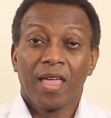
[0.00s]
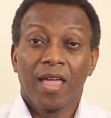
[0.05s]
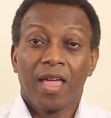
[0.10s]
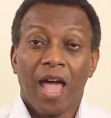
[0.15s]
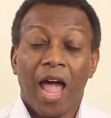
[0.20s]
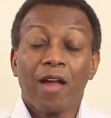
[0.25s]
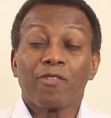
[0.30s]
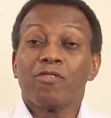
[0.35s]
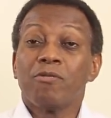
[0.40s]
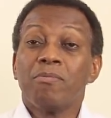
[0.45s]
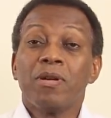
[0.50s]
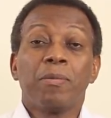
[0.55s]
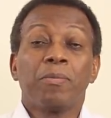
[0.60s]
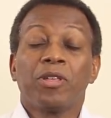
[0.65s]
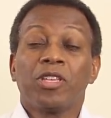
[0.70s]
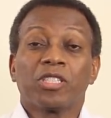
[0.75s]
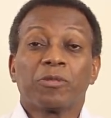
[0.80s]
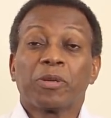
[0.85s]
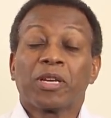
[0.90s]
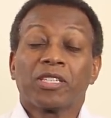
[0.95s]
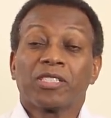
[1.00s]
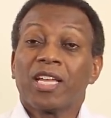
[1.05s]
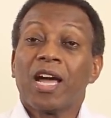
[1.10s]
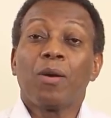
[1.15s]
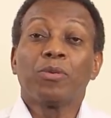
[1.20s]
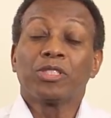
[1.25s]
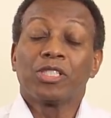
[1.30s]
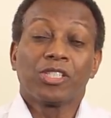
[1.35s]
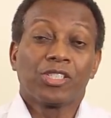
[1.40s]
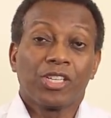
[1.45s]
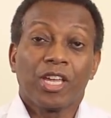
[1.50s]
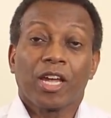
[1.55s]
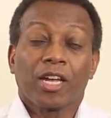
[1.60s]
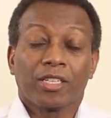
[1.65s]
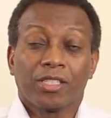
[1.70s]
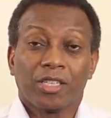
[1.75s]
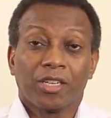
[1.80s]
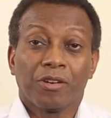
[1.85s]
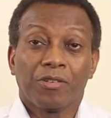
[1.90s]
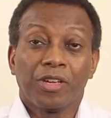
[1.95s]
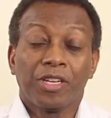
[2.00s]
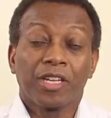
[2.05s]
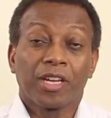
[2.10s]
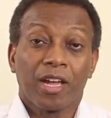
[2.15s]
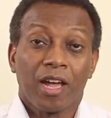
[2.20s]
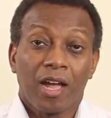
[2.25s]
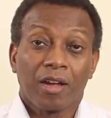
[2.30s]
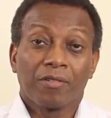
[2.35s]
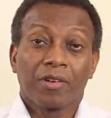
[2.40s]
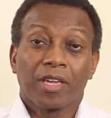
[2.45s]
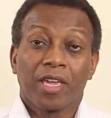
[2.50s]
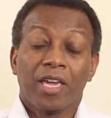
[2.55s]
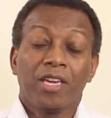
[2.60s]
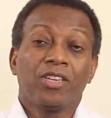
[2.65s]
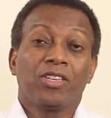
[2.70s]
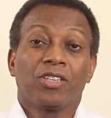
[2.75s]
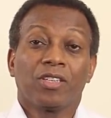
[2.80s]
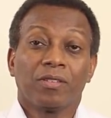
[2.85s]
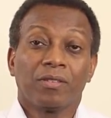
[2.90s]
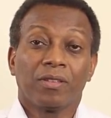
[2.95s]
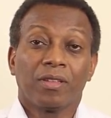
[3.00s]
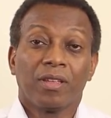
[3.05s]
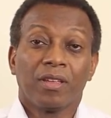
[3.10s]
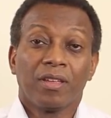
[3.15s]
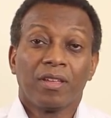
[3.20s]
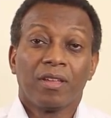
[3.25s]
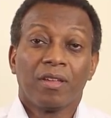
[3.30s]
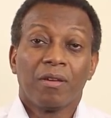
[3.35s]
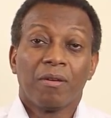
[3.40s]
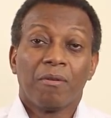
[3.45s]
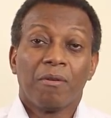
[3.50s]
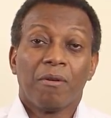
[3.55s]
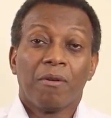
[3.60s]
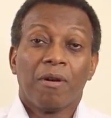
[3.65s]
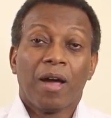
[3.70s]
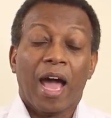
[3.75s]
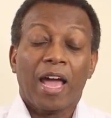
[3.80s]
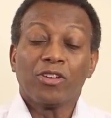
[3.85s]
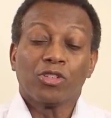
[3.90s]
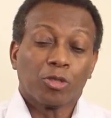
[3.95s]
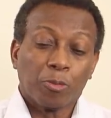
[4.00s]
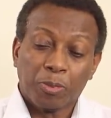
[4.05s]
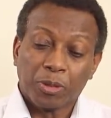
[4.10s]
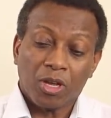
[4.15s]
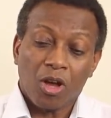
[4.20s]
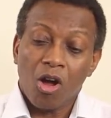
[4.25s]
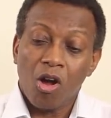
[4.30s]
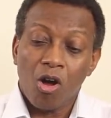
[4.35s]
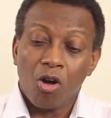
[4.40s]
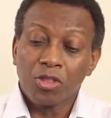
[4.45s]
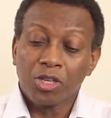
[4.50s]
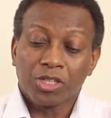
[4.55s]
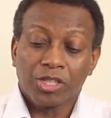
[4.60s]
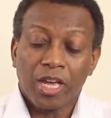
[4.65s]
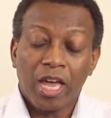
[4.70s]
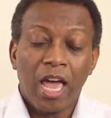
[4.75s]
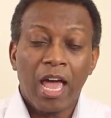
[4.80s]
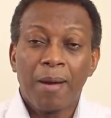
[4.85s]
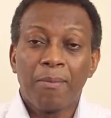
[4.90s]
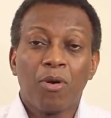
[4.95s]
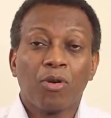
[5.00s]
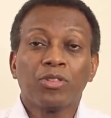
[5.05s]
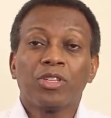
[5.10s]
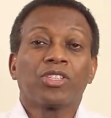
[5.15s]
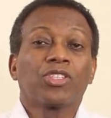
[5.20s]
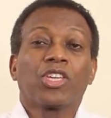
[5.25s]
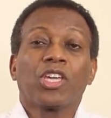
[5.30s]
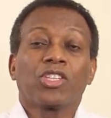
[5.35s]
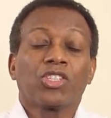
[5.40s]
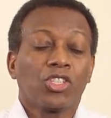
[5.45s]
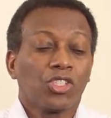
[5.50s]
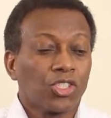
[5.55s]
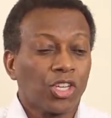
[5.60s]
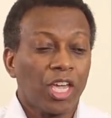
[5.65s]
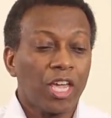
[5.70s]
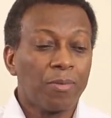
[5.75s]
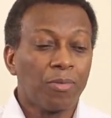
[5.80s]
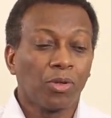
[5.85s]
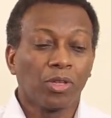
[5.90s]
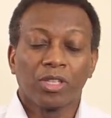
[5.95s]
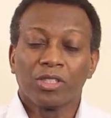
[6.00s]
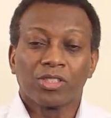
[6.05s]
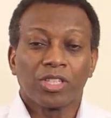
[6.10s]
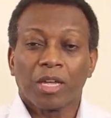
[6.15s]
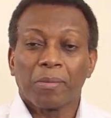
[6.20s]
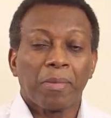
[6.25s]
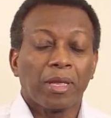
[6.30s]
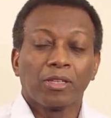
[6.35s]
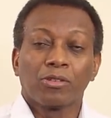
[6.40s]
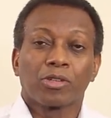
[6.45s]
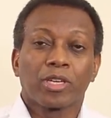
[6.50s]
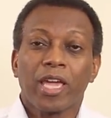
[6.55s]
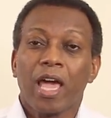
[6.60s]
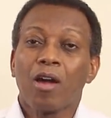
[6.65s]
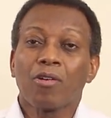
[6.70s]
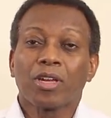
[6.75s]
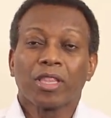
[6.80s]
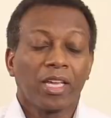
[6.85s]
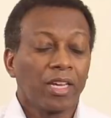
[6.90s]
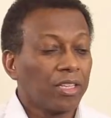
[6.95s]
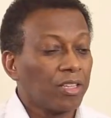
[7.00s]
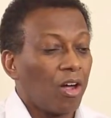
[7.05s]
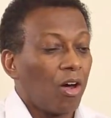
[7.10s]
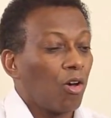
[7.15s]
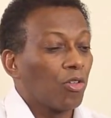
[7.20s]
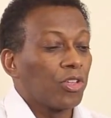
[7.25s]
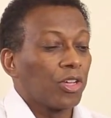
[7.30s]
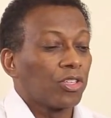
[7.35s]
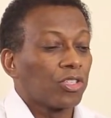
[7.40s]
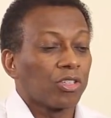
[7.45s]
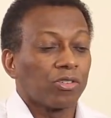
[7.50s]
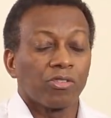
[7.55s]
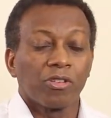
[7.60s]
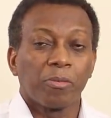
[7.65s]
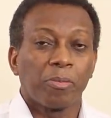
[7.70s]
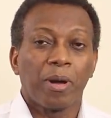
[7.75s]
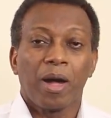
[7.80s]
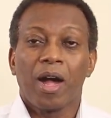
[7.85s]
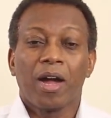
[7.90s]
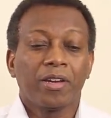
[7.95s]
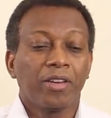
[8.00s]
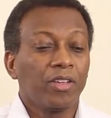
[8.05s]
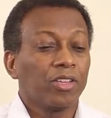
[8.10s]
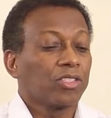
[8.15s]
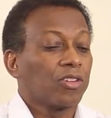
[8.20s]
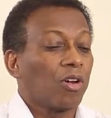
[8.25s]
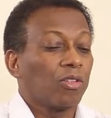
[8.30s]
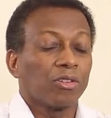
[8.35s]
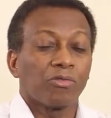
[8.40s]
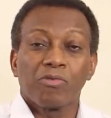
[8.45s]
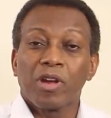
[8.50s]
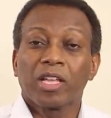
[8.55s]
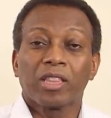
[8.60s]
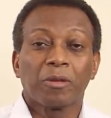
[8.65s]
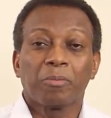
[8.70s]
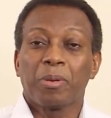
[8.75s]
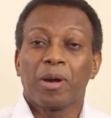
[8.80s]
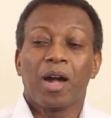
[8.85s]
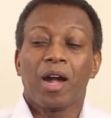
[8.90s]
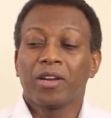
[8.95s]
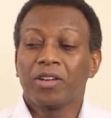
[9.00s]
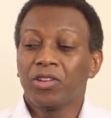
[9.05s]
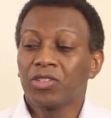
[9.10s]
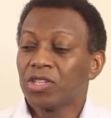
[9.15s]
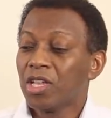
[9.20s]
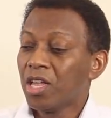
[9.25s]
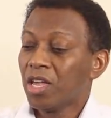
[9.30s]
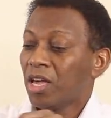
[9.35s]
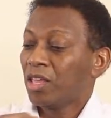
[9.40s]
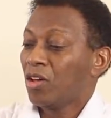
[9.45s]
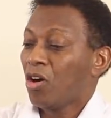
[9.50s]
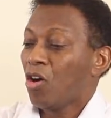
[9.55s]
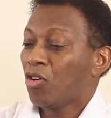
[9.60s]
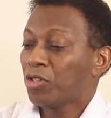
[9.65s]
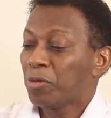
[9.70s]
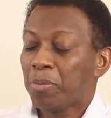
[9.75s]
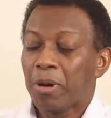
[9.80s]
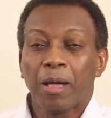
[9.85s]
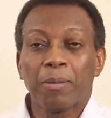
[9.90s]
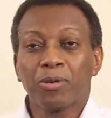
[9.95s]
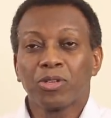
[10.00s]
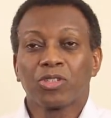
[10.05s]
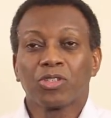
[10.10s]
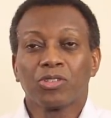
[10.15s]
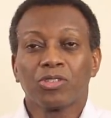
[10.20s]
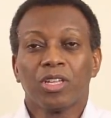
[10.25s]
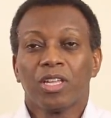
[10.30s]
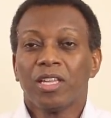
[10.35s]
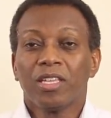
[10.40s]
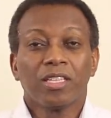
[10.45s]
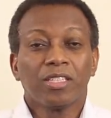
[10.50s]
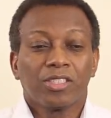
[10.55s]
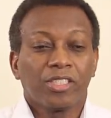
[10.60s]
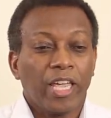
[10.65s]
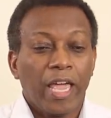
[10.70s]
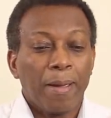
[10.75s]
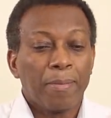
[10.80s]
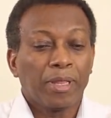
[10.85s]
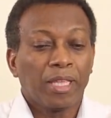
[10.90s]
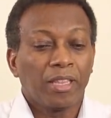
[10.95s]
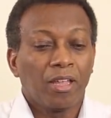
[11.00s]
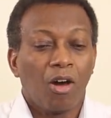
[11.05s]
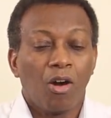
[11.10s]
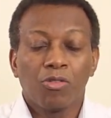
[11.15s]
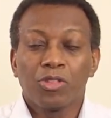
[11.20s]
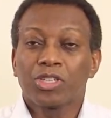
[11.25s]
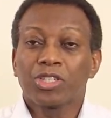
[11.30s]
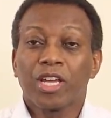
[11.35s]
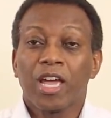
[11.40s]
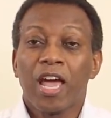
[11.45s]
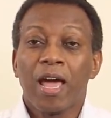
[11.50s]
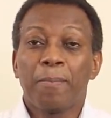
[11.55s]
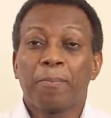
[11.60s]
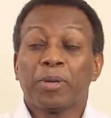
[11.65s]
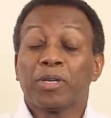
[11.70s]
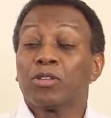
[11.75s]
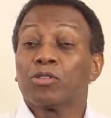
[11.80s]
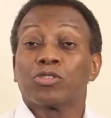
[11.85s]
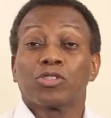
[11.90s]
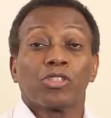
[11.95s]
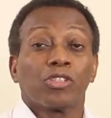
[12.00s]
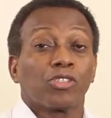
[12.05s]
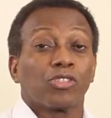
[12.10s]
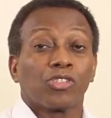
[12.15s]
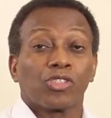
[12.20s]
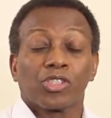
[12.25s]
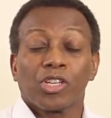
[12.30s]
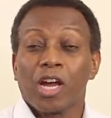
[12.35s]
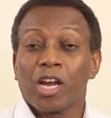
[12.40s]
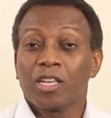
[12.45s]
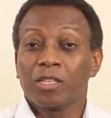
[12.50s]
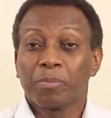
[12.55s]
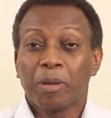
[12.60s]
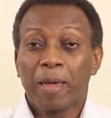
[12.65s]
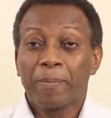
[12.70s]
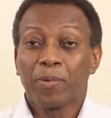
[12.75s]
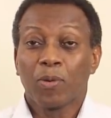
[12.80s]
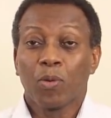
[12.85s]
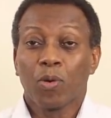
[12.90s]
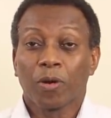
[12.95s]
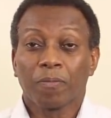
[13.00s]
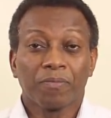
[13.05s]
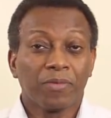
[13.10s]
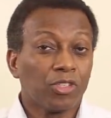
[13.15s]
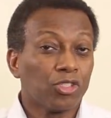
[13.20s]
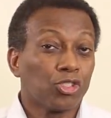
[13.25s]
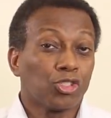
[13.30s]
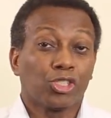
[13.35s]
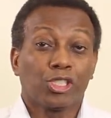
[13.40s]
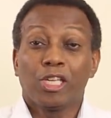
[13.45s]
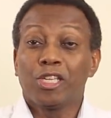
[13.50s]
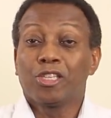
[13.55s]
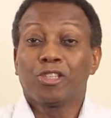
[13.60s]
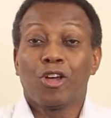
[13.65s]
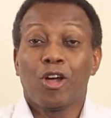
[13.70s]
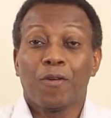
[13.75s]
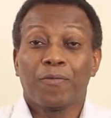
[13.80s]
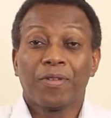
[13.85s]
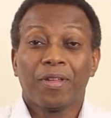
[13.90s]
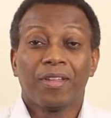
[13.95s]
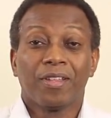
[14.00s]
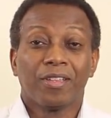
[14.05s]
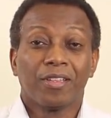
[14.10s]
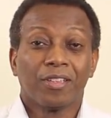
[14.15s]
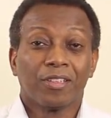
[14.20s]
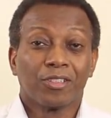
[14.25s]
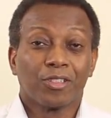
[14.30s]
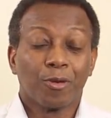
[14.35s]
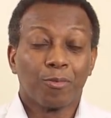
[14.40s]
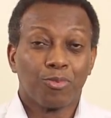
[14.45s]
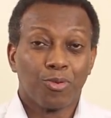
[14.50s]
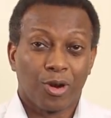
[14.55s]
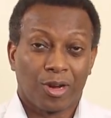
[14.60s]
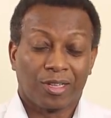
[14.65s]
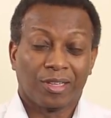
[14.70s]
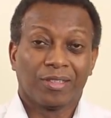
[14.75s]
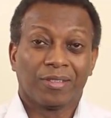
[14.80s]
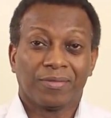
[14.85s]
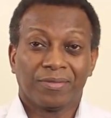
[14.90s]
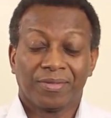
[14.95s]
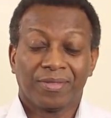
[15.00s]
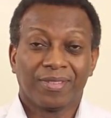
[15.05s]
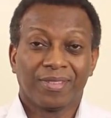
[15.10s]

I remember this because I was a secretary in the congregation. I used to put all the time on the kitchen table and take my little calculator and all the auxiliary pioneers, all the regular pioneers, and all the publishers, tabulate all the time, put it onto the society's paperwork, send it off to Brooklyn.